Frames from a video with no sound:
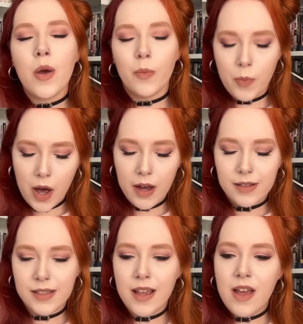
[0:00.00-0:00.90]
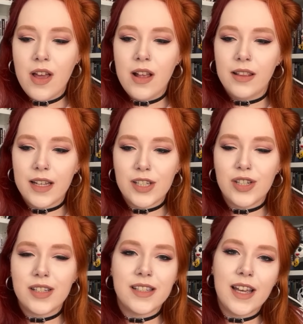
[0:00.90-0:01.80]
But let's
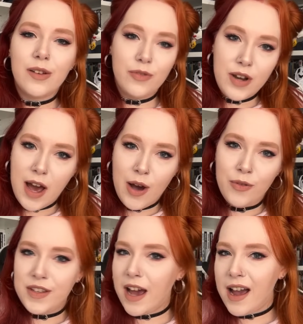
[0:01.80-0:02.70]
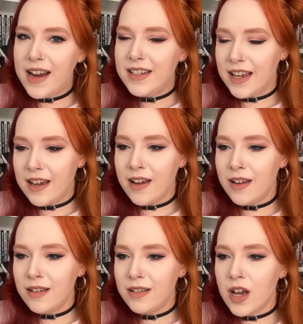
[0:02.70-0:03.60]
just say for now, the
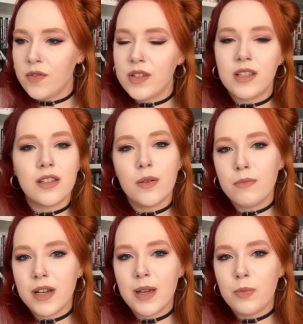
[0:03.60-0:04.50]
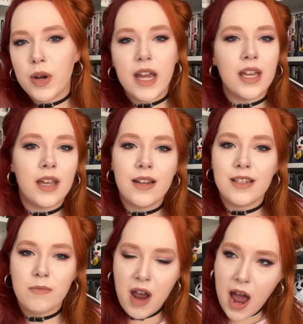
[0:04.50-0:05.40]
idea of somebody breaking
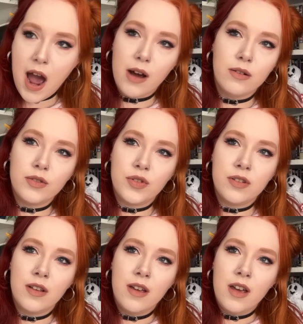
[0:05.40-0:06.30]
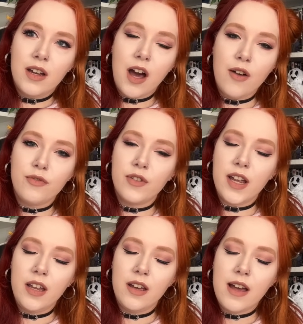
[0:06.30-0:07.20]
into my house,
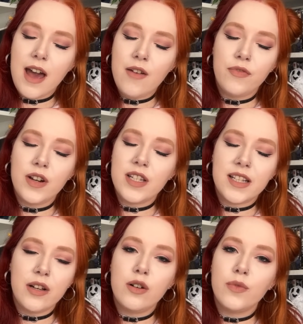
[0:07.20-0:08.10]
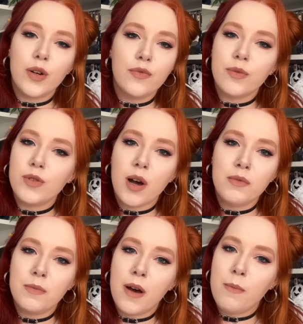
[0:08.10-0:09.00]
covering every single room from
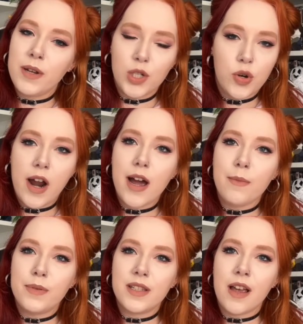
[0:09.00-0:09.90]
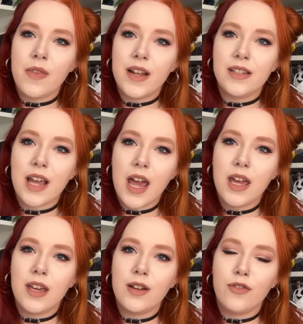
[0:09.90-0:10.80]
top to bottom in traps, and then
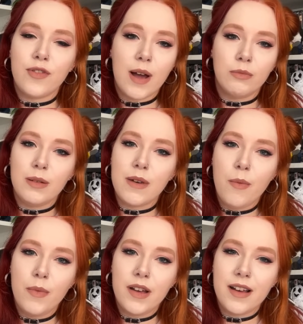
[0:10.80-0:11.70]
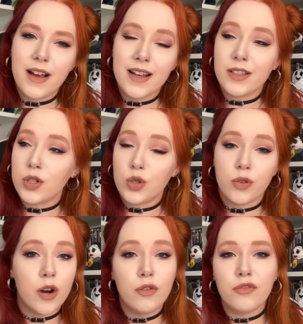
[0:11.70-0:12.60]
taking a family member as a
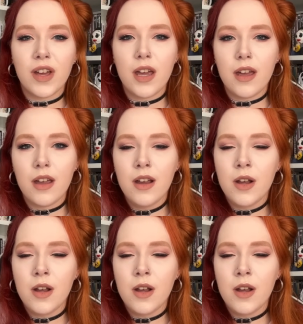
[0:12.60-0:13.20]
trophy,